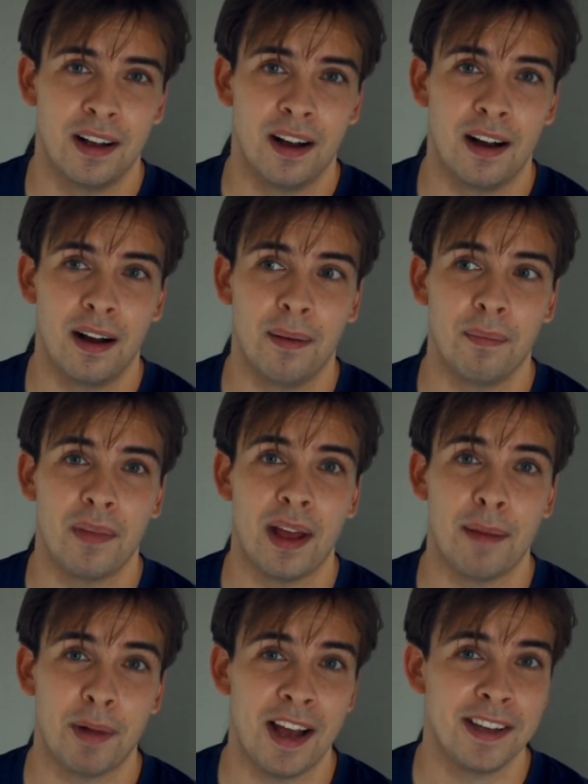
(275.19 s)

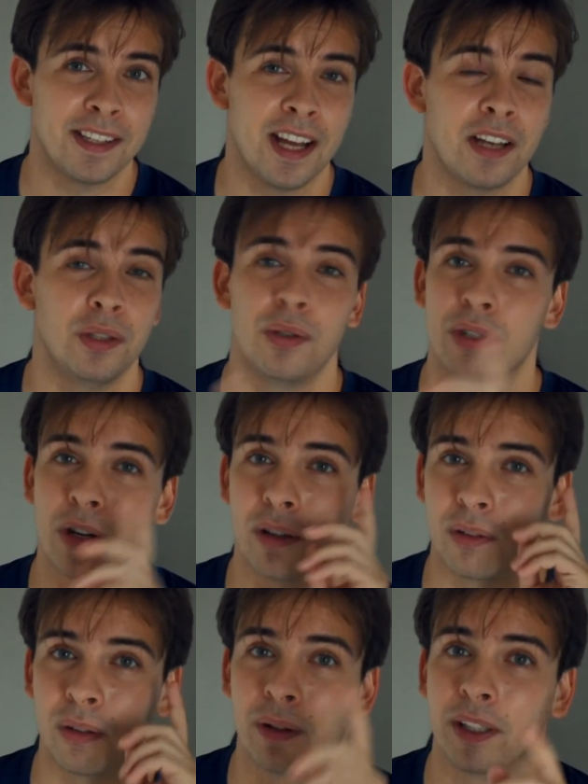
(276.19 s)
Past that, you
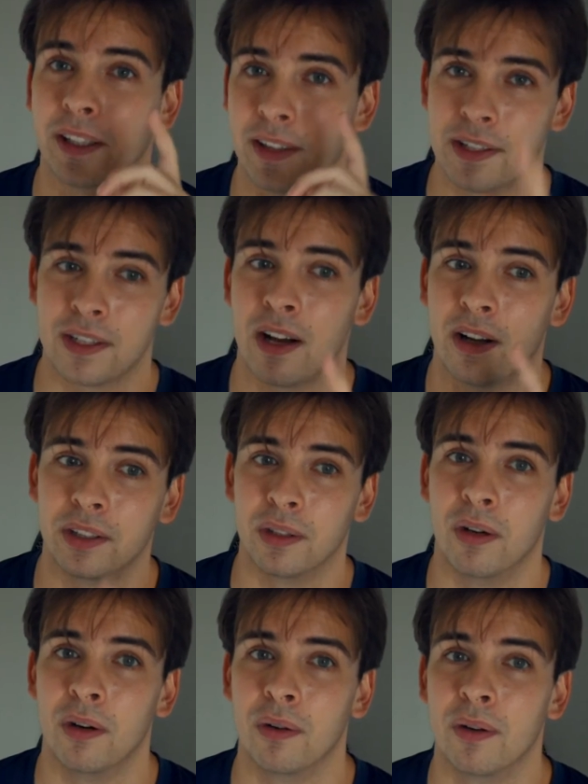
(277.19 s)
start learning this on
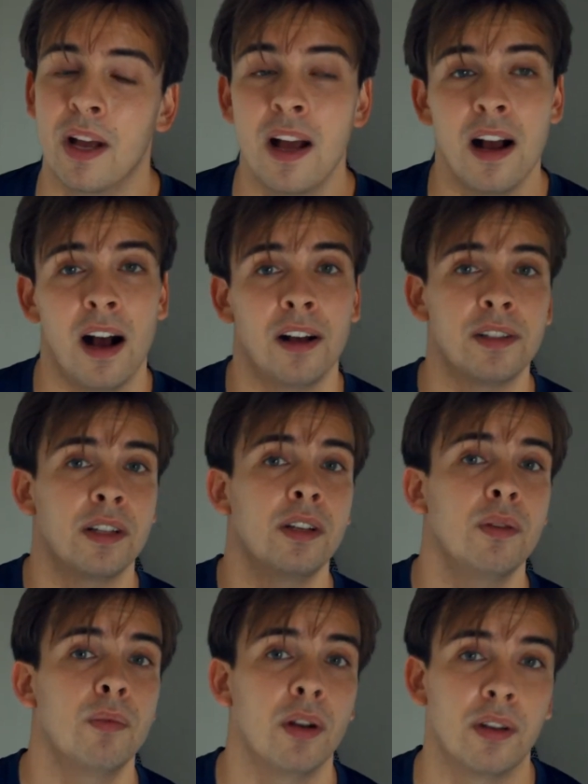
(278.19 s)
your own. I'll tell
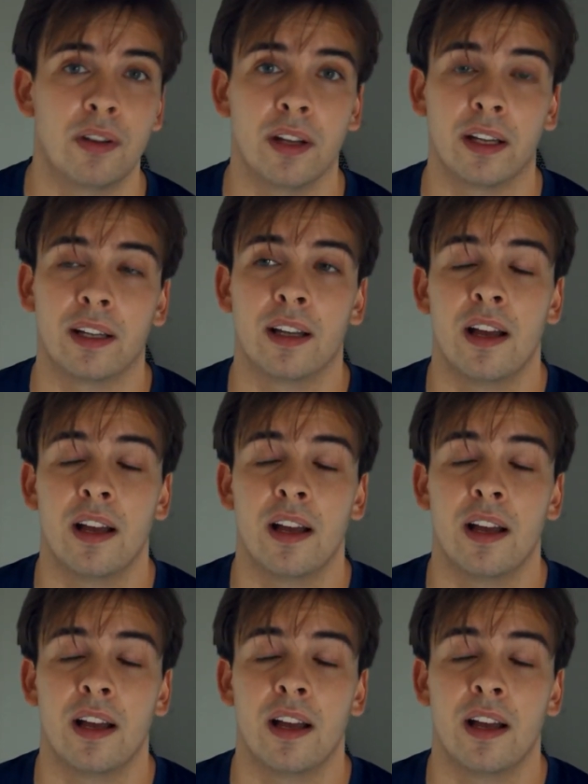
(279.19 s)
you one thing.